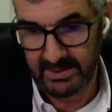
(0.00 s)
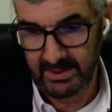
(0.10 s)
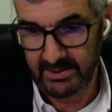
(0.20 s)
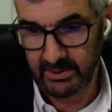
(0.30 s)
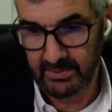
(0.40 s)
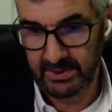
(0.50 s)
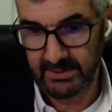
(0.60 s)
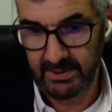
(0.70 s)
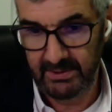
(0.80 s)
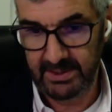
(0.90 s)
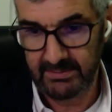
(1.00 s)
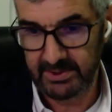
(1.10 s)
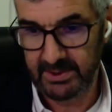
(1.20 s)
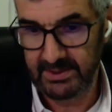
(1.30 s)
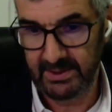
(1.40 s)
it's obviously very
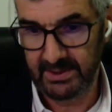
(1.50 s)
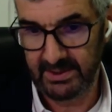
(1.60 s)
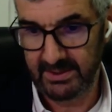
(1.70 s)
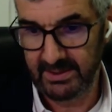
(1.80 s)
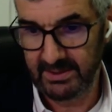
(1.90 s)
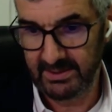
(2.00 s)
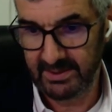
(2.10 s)
devastating, and